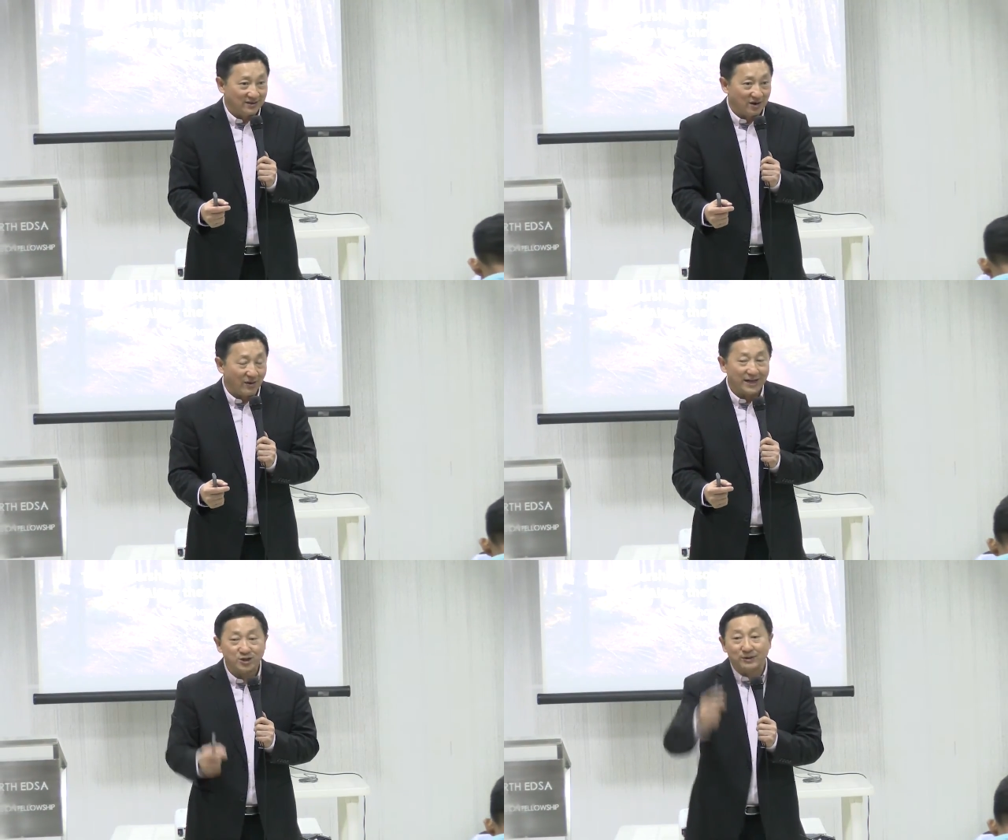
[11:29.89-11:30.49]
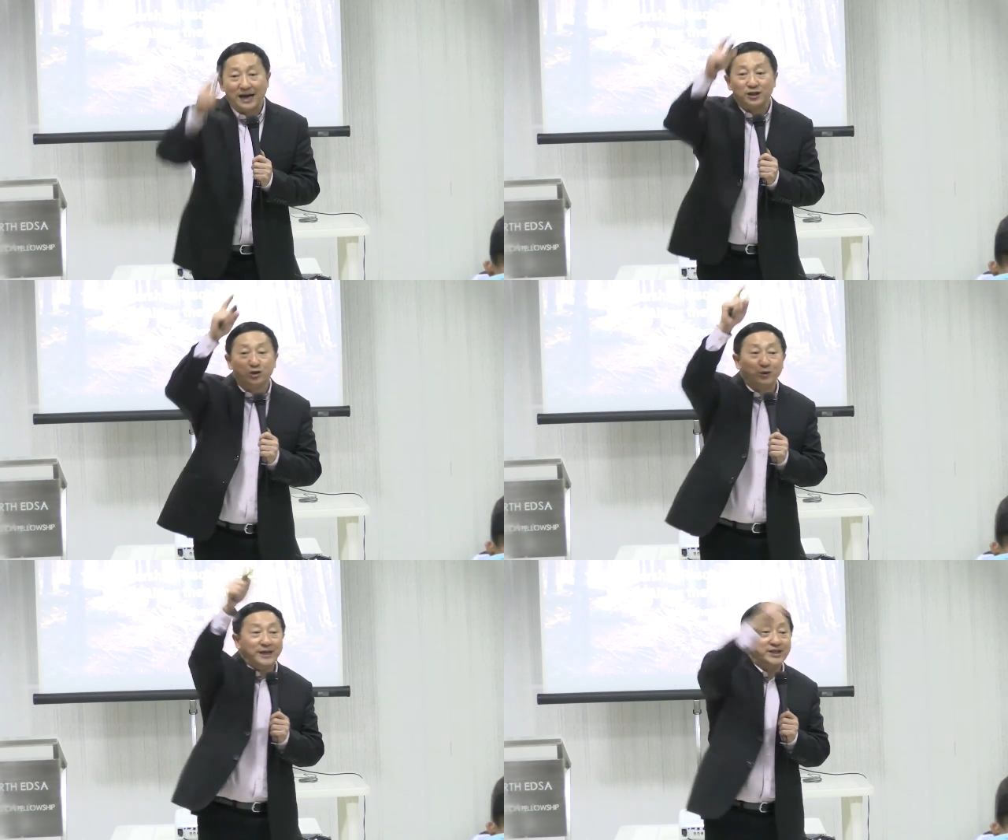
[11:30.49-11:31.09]
Alright, so there are
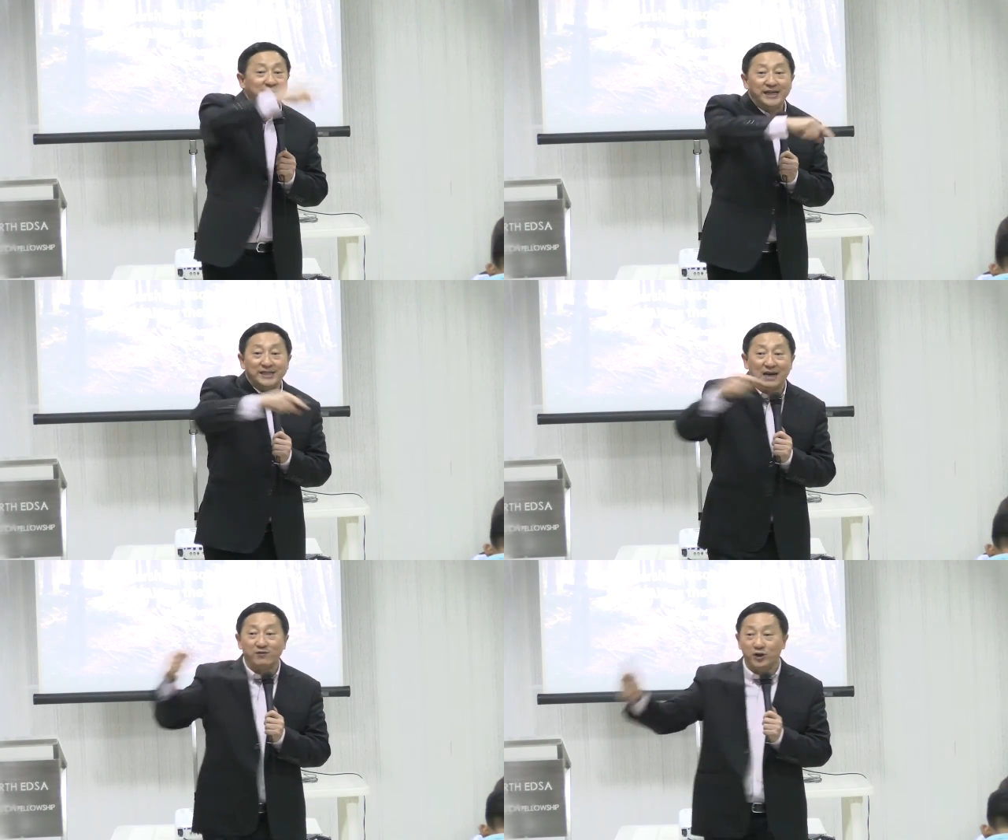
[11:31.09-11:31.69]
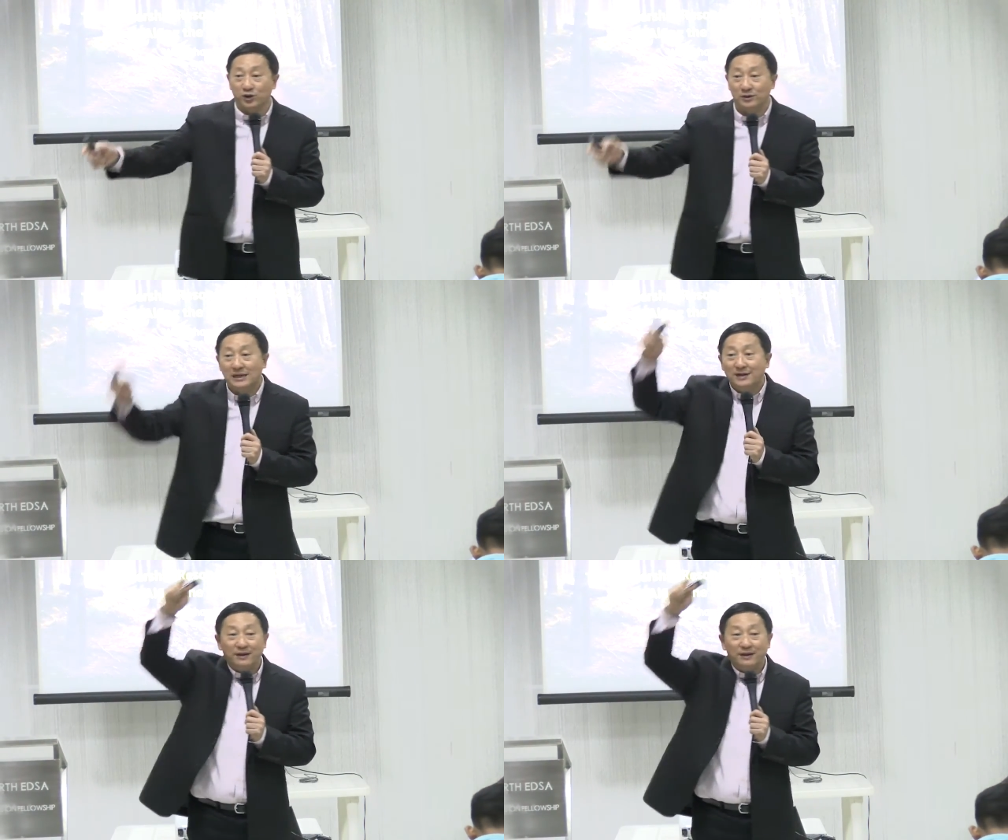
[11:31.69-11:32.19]
3 C's there for you.